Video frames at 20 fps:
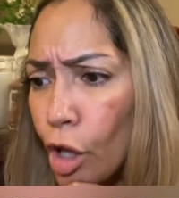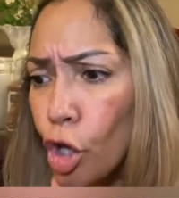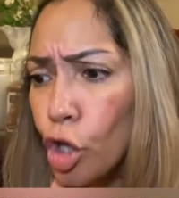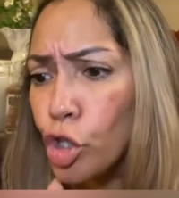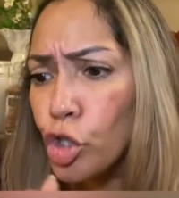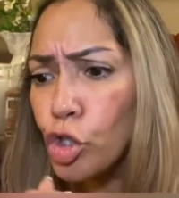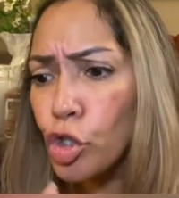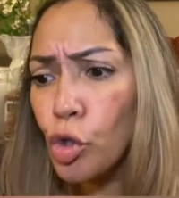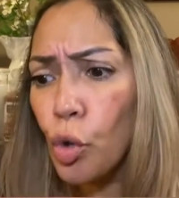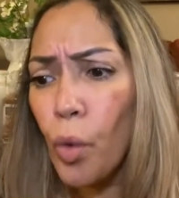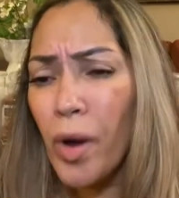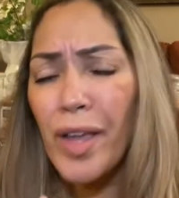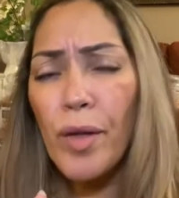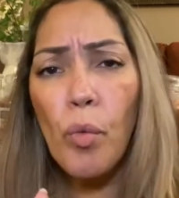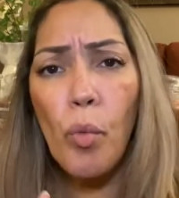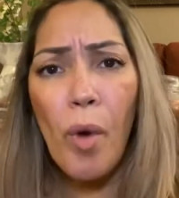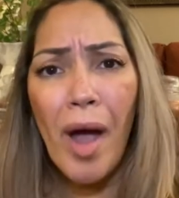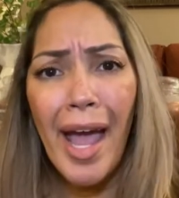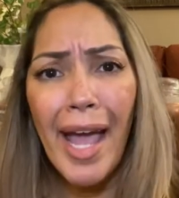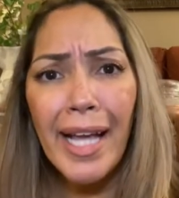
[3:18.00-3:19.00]
soy
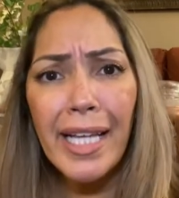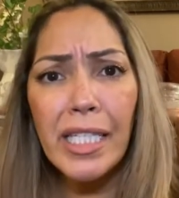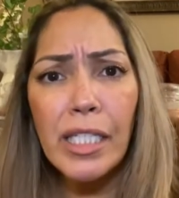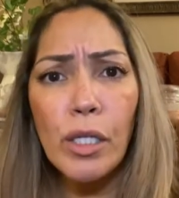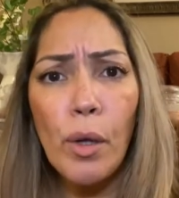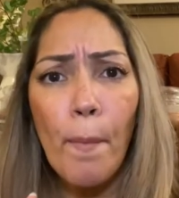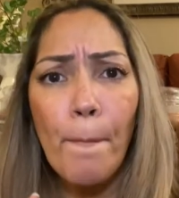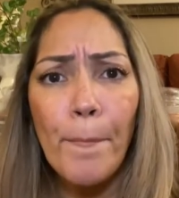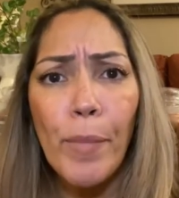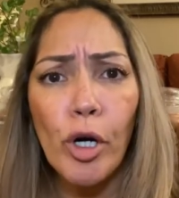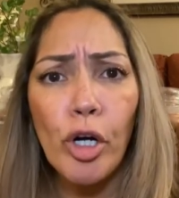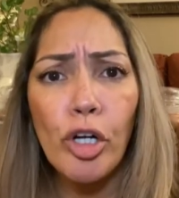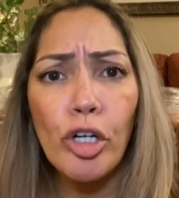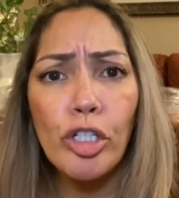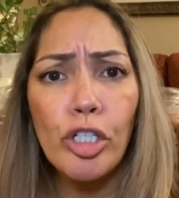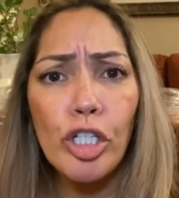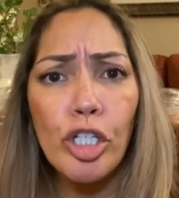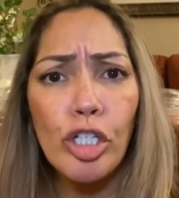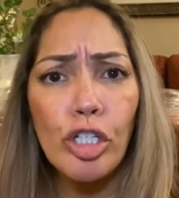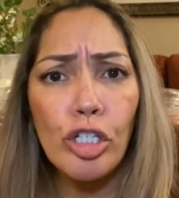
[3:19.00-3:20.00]
wax
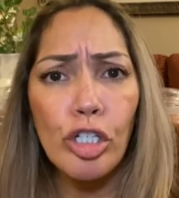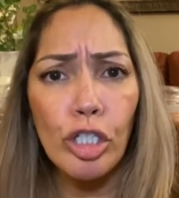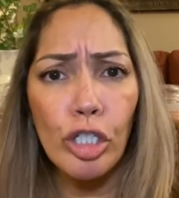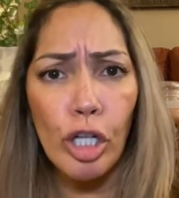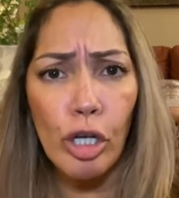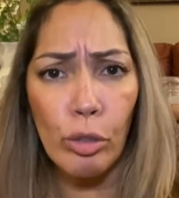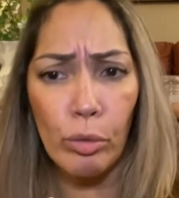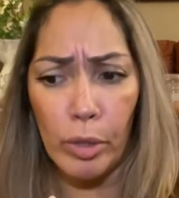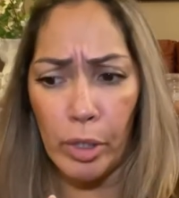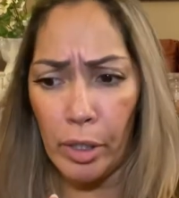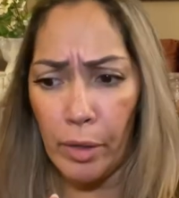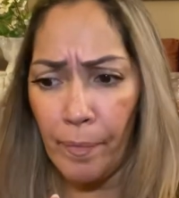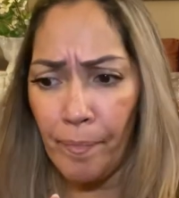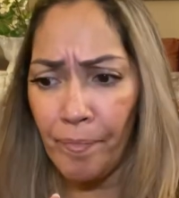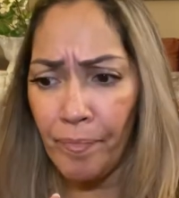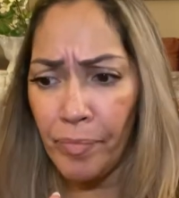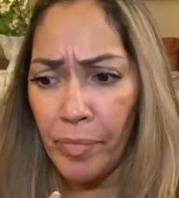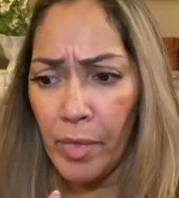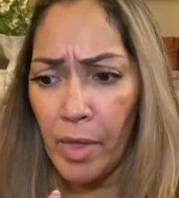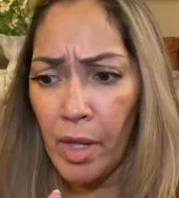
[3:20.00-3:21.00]
burns slower
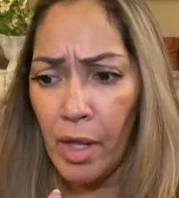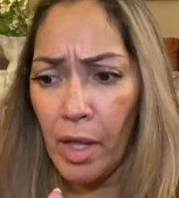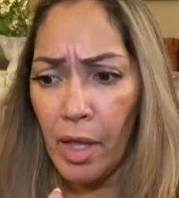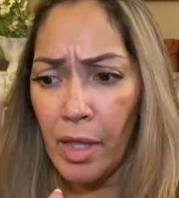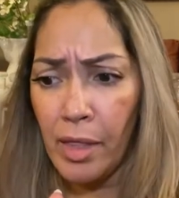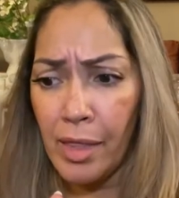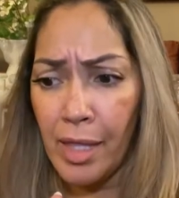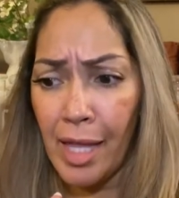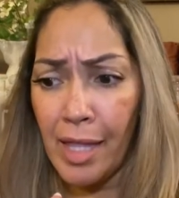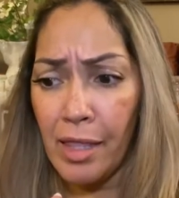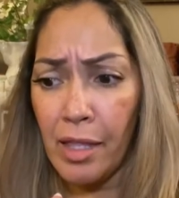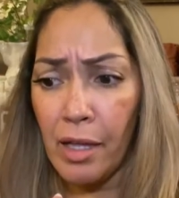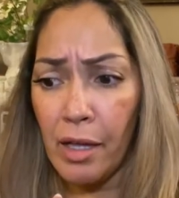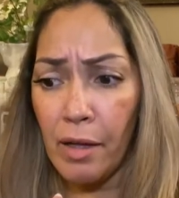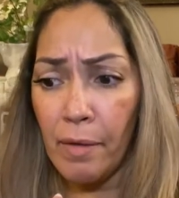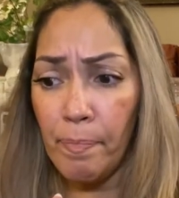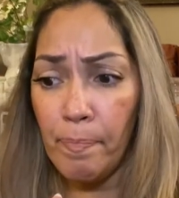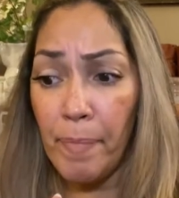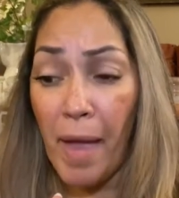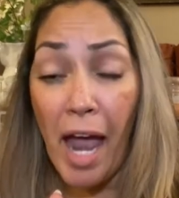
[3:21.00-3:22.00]
than
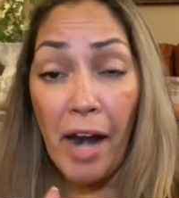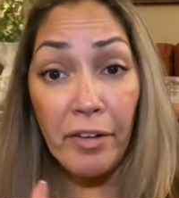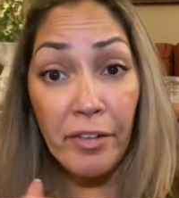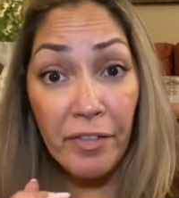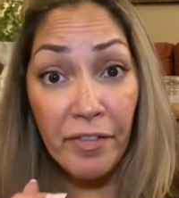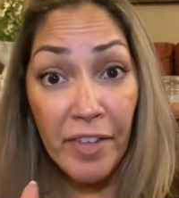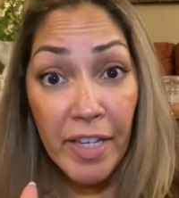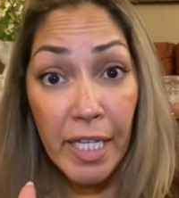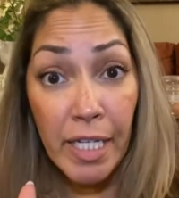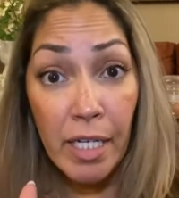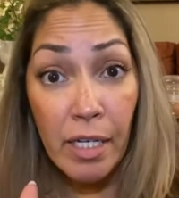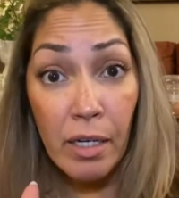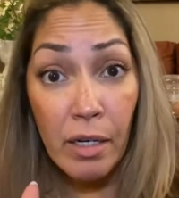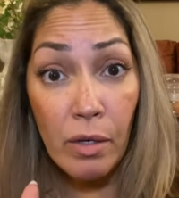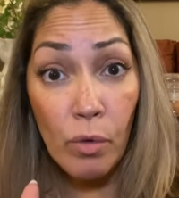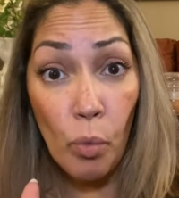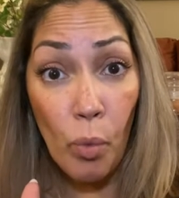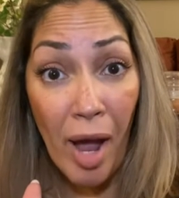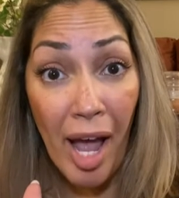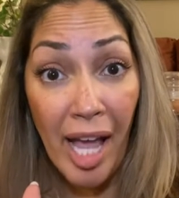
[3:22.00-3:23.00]
the paraffin
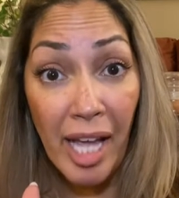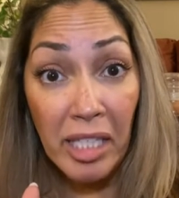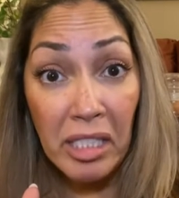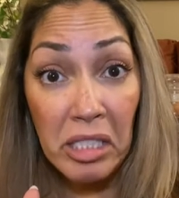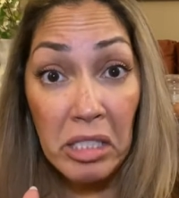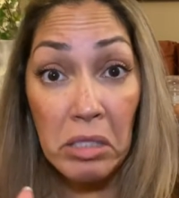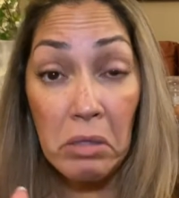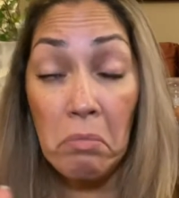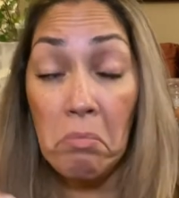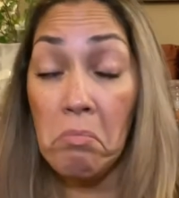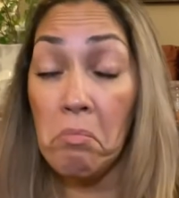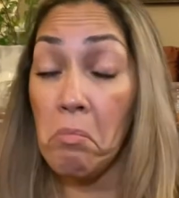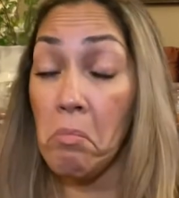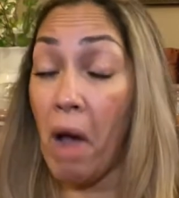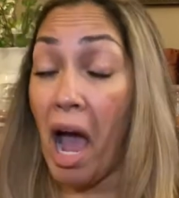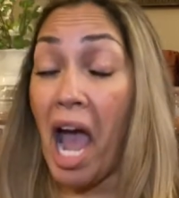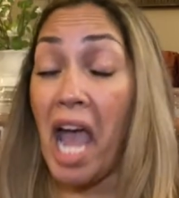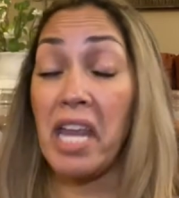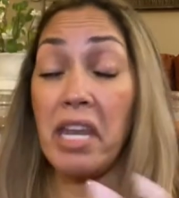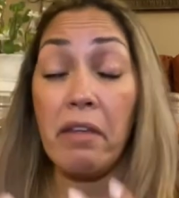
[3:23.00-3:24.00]
wax.
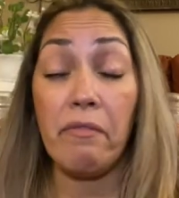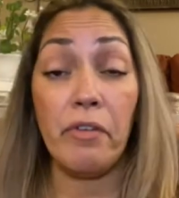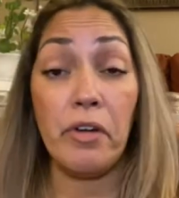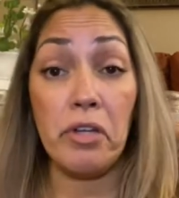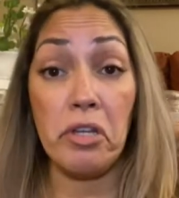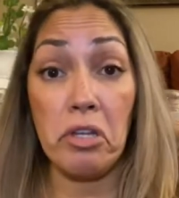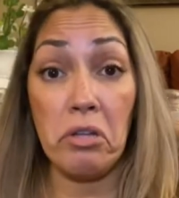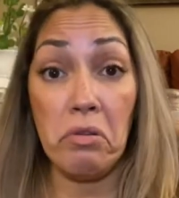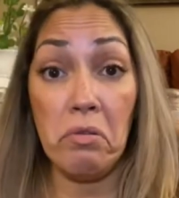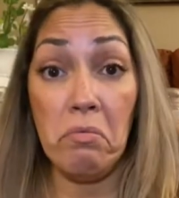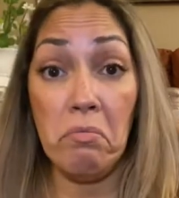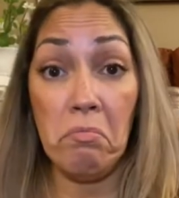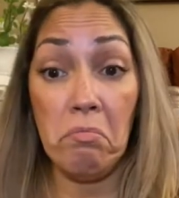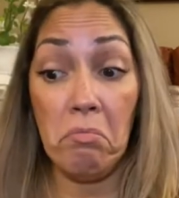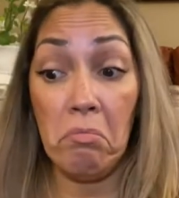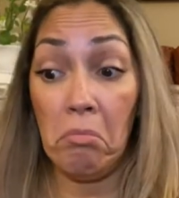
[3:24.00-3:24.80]
I never knew.